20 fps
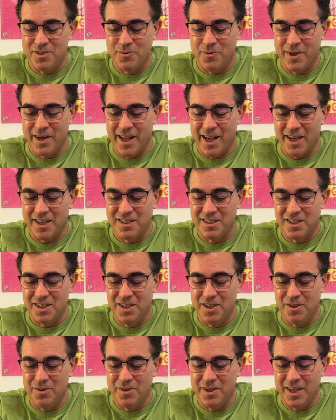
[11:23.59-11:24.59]
when
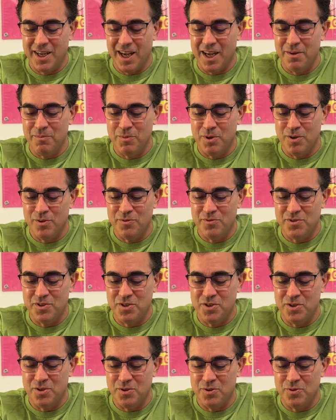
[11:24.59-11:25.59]
executing a move
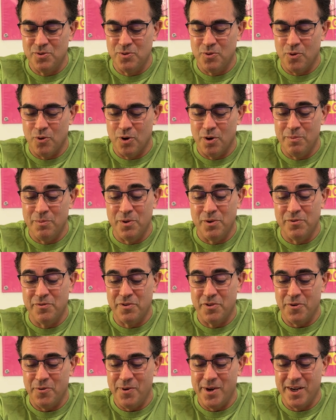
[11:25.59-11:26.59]
2 or
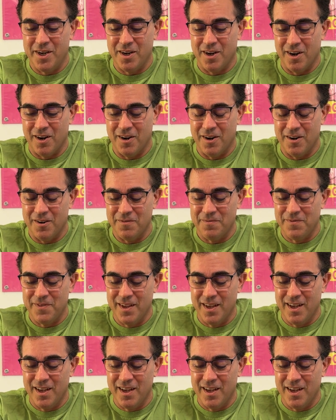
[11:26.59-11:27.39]
move 3 card.